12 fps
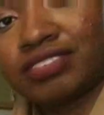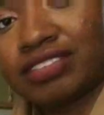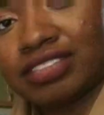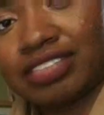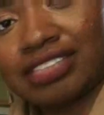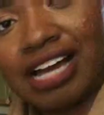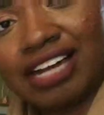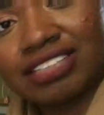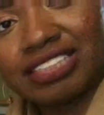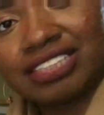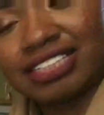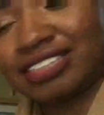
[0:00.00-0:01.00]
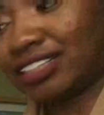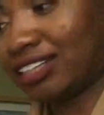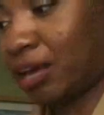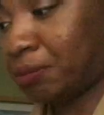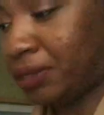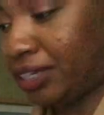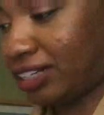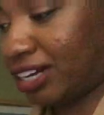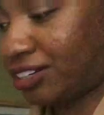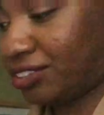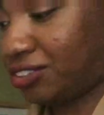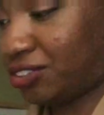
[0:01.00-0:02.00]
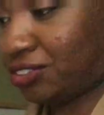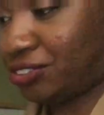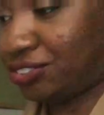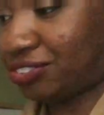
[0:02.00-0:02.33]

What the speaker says: this actually isn't that big. I don't know